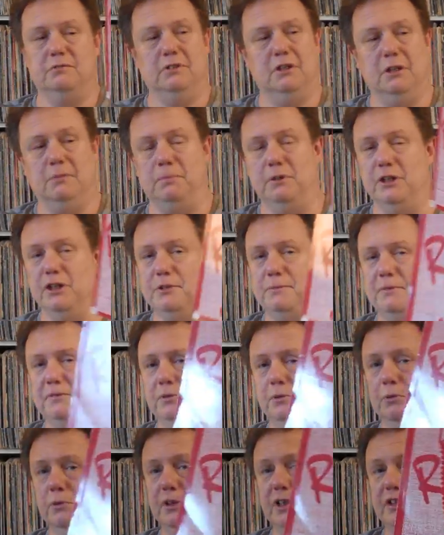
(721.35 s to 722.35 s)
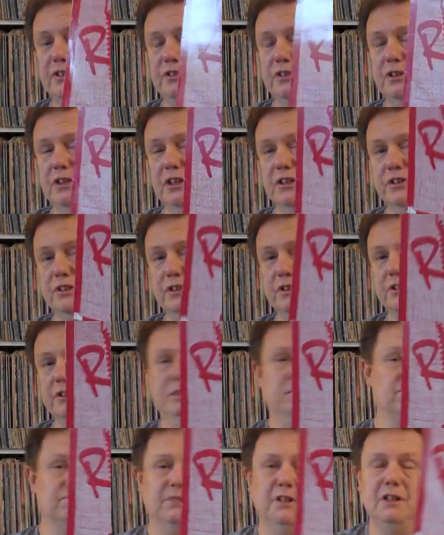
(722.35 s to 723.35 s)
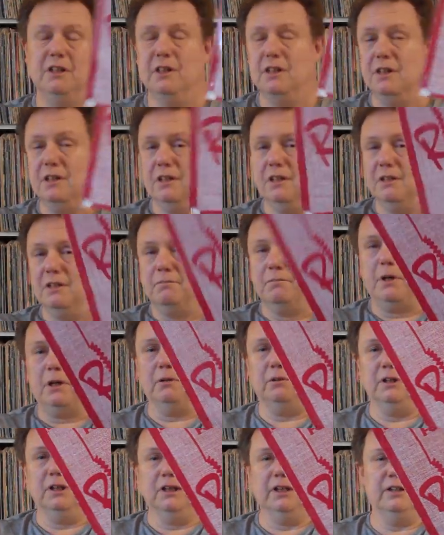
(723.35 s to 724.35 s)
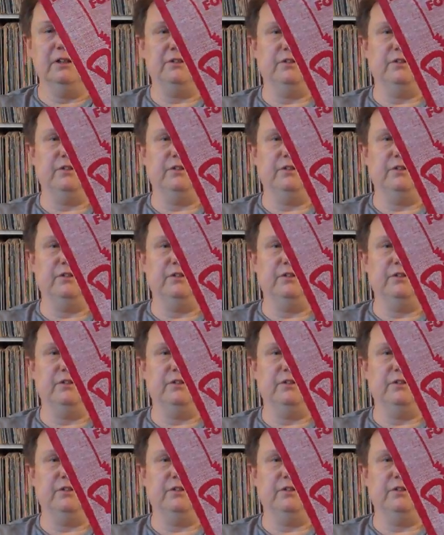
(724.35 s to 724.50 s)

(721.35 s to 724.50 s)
a couple of years before this, and this is apparently its